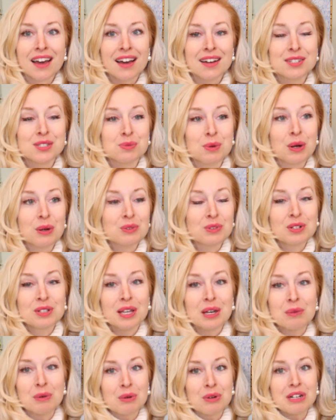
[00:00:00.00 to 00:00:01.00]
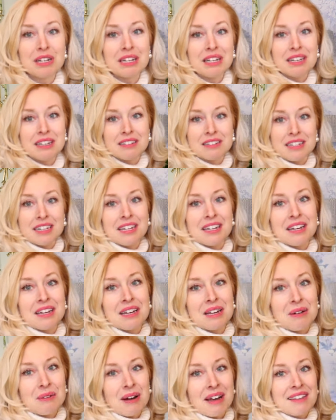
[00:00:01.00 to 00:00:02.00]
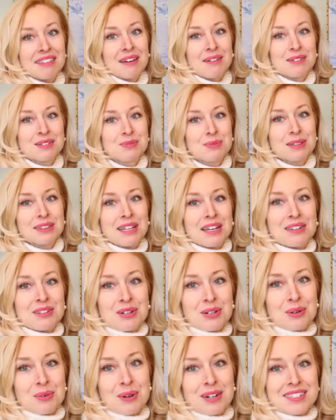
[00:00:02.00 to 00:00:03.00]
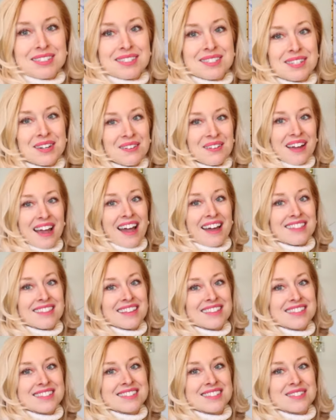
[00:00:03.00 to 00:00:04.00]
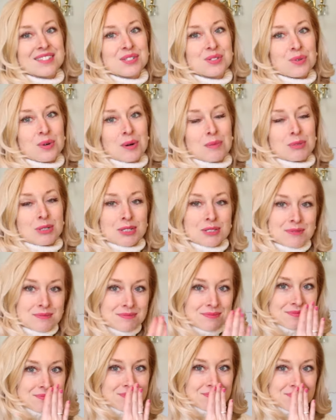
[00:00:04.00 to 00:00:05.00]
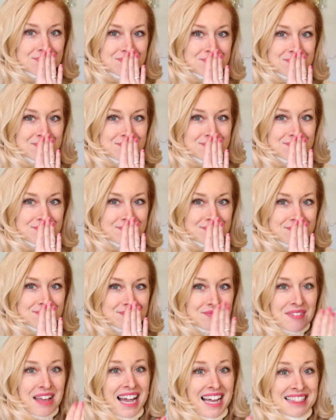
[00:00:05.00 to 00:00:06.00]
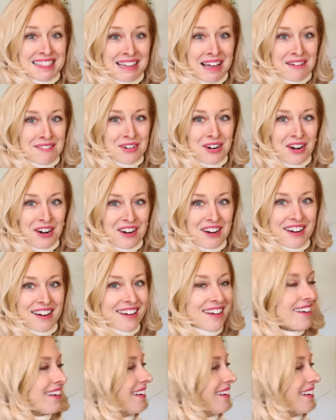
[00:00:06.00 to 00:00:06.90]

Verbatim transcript: I swear, it looked like we were in Italy. Anyway, that was what that look was. Okay, I think this is adorable. I love her.